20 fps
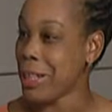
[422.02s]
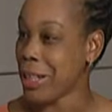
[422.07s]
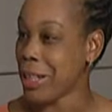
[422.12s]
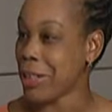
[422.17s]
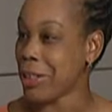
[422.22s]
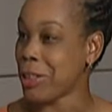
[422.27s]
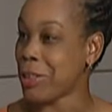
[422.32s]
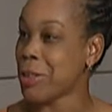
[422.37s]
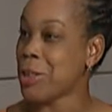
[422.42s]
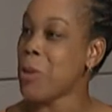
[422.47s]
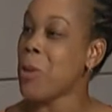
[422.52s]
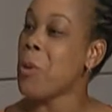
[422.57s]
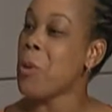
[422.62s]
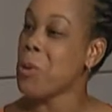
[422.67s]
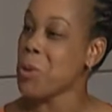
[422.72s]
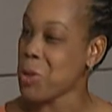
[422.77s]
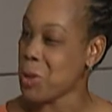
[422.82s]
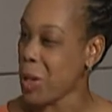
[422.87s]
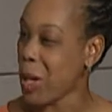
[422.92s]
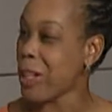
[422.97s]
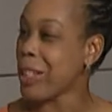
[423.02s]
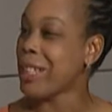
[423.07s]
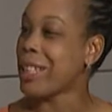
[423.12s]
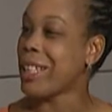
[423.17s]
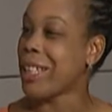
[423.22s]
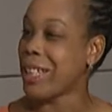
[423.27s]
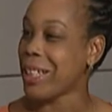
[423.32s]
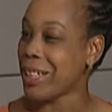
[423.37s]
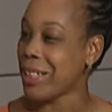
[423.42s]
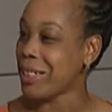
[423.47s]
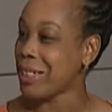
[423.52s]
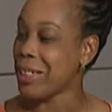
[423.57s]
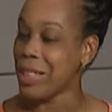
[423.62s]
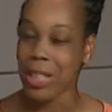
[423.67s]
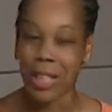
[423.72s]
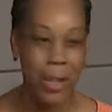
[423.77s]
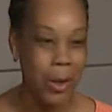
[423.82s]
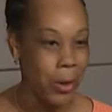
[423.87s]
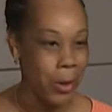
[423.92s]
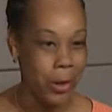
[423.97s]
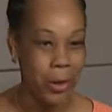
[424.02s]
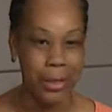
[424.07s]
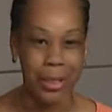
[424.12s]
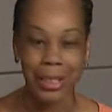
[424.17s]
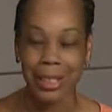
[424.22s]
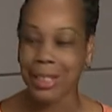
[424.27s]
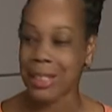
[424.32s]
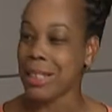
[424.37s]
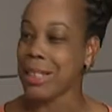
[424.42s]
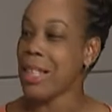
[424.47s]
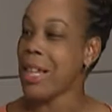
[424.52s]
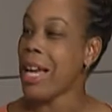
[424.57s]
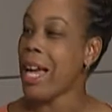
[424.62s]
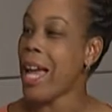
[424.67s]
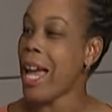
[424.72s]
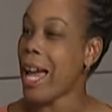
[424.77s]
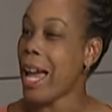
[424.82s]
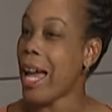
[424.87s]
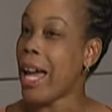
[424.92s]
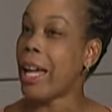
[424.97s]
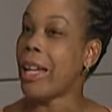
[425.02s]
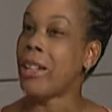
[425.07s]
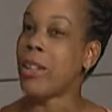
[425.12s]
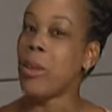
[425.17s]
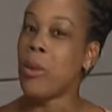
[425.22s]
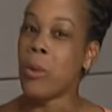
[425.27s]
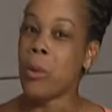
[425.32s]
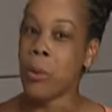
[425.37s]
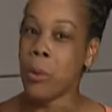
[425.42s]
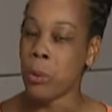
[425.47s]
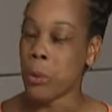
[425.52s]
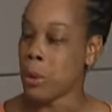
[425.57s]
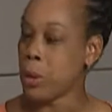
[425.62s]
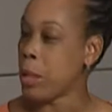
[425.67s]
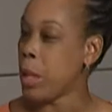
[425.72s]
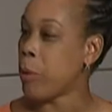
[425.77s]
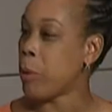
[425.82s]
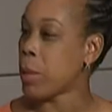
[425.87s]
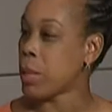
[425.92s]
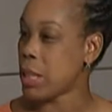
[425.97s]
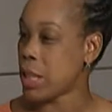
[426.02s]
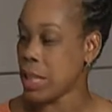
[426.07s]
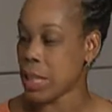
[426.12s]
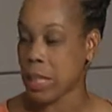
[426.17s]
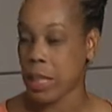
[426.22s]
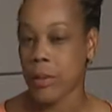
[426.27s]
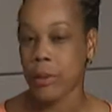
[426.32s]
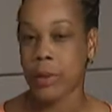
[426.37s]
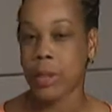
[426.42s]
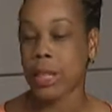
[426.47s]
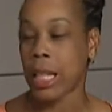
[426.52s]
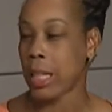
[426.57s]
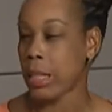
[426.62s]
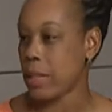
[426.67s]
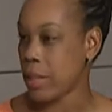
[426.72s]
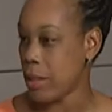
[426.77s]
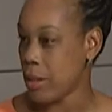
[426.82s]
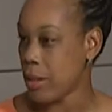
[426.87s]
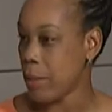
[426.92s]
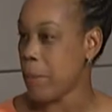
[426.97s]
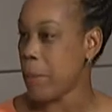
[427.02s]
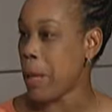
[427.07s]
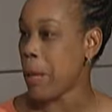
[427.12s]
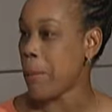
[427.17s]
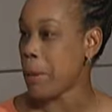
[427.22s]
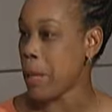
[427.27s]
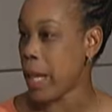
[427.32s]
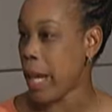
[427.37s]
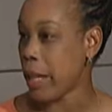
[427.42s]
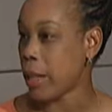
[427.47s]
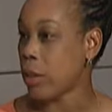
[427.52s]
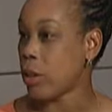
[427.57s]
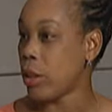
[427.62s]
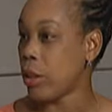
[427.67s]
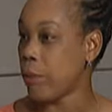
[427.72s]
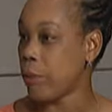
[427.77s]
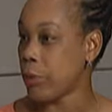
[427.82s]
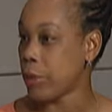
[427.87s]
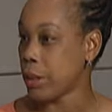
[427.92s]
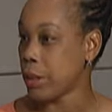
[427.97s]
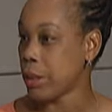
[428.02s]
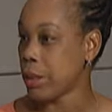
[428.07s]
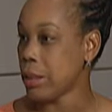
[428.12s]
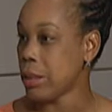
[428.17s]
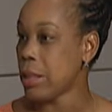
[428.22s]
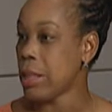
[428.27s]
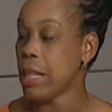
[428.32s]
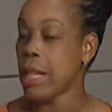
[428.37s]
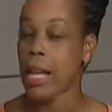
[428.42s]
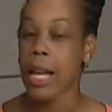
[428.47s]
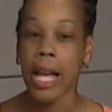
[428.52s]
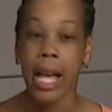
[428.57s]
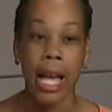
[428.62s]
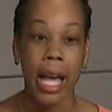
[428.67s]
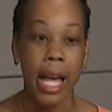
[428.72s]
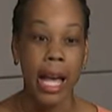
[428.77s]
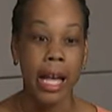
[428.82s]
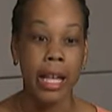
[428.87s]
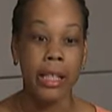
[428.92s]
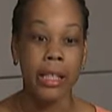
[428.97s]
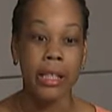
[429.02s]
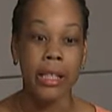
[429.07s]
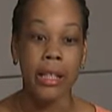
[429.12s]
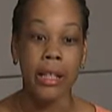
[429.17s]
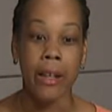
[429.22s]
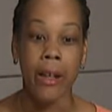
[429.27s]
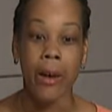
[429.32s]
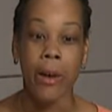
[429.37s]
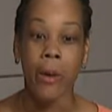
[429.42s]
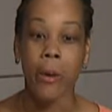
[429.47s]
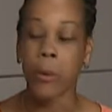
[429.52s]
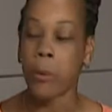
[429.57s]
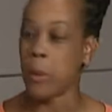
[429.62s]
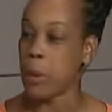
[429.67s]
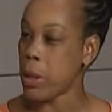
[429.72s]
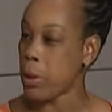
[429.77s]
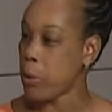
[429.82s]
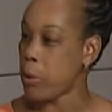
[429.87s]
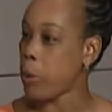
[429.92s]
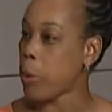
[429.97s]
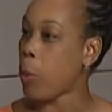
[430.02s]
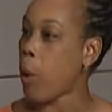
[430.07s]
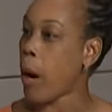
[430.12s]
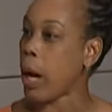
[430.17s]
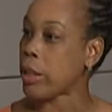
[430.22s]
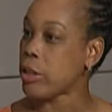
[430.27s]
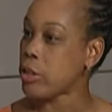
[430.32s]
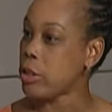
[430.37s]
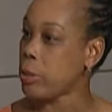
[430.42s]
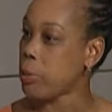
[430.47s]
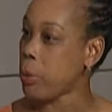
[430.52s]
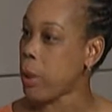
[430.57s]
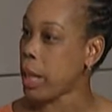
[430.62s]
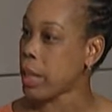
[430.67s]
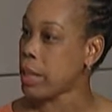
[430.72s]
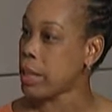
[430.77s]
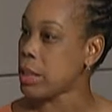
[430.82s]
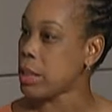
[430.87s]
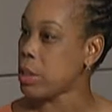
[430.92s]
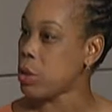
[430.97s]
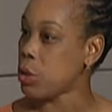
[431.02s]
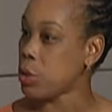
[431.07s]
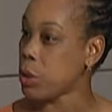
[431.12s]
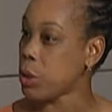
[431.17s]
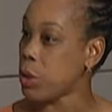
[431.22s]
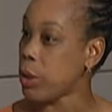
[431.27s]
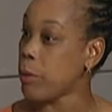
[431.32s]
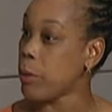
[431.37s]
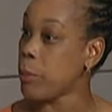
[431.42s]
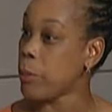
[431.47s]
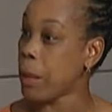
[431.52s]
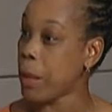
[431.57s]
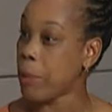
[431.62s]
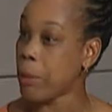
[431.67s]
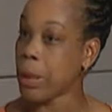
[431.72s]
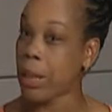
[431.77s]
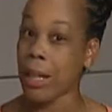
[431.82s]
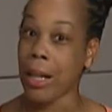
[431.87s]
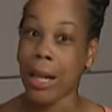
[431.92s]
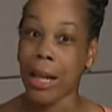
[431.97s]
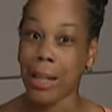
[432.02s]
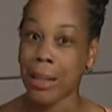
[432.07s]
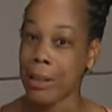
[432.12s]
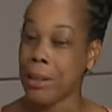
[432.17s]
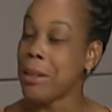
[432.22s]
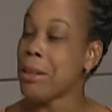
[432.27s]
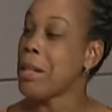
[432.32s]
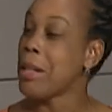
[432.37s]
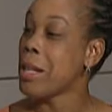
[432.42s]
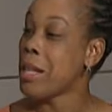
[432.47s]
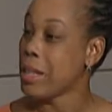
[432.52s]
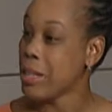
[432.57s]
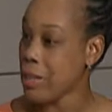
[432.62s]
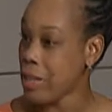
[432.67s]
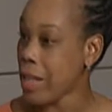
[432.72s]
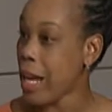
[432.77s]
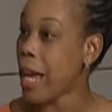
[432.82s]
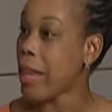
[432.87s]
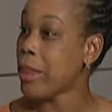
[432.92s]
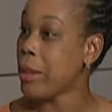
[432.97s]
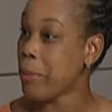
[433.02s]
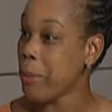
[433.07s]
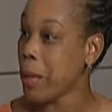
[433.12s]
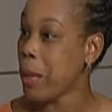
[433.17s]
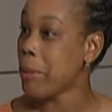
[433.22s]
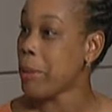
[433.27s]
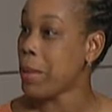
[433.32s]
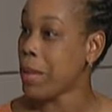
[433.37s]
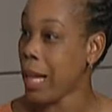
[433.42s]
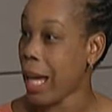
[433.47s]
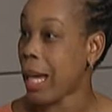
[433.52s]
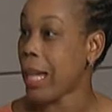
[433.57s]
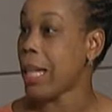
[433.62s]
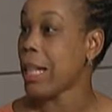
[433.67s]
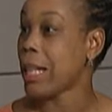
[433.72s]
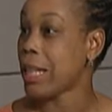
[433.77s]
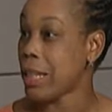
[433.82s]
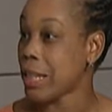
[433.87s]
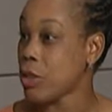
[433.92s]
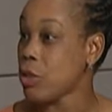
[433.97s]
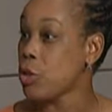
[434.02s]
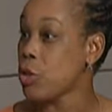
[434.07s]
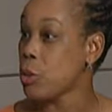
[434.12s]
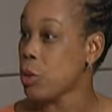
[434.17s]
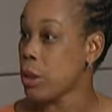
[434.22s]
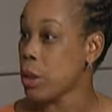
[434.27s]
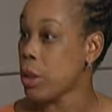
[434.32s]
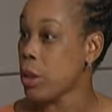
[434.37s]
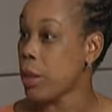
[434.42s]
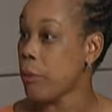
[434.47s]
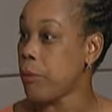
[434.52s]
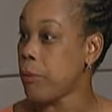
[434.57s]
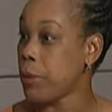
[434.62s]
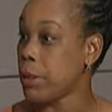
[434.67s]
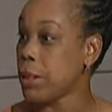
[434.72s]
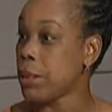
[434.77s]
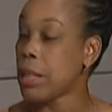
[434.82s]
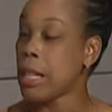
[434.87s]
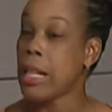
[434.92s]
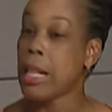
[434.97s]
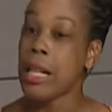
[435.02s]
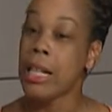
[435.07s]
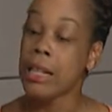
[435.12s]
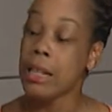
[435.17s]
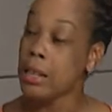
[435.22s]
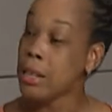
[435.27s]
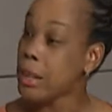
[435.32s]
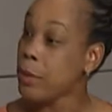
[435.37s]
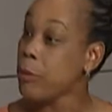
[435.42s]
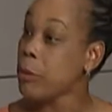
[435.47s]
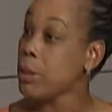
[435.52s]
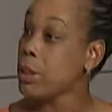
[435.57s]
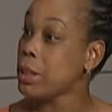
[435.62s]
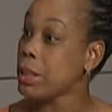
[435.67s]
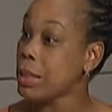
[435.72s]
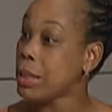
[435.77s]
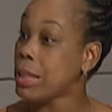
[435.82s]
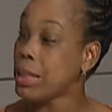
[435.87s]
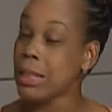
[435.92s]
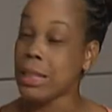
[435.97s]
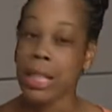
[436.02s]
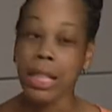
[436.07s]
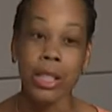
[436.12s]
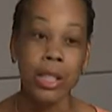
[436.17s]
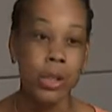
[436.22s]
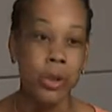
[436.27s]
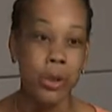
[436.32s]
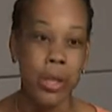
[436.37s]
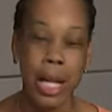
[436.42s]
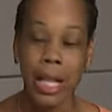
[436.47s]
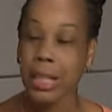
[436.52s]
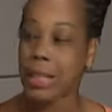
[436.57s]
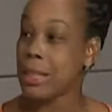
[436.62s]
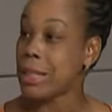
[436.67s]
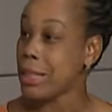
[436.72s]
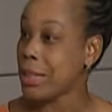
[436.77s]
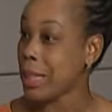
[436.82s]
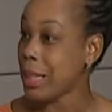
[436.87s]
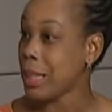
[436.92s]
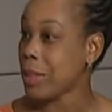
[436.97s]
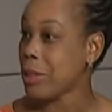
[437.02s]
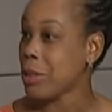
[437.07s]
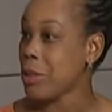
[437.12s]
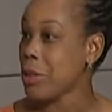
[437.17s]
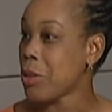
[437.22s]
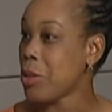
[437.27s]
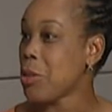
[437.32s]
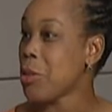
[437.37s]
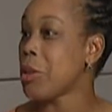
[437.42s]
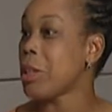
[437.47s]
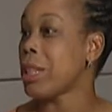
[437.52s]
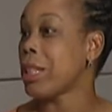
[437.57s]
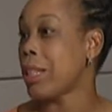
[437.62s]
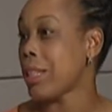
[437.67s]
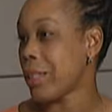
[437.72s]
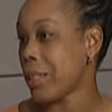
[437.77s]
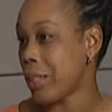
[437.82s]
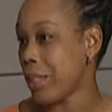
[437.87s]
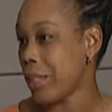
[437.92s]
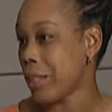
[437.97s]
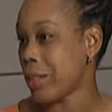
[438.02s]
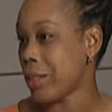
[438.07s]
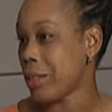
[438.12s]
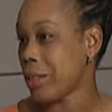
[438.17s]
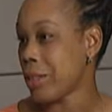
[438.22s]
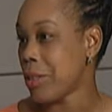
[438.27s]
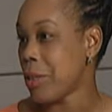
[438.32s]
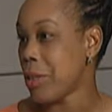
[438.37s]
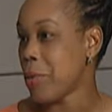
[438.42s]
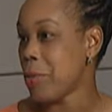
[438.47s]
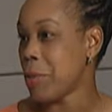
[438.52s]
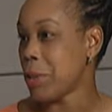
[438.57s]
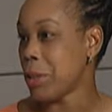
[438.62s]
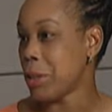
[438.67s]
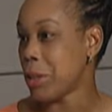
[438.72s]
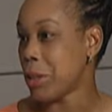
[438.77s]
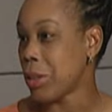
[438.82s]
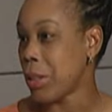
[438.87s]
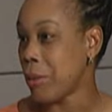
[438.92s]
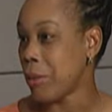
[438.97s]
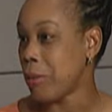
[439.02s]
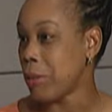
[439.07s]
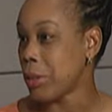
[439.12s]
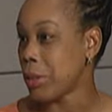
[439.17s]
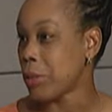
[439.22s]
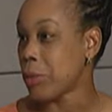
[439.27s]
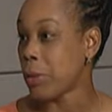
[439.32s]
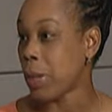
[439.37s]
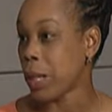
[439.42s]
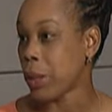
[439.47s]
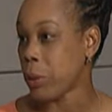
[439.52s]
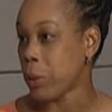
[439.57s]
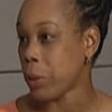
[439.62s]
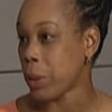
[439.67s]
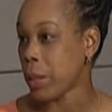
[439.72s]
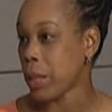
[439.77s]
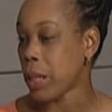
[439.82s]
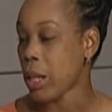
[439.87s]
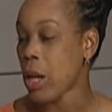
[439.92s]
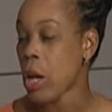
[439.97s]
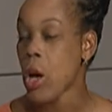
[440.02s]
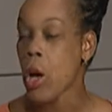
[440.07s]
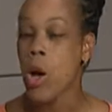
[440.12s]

here who started care early, and it was discovered that the baby had clubfoot, and we watched the pregnancy, took care of the baby, and she had the baby, and it is truly clubfoot. The difference is in the United States, you can get care for the clubfoot right away.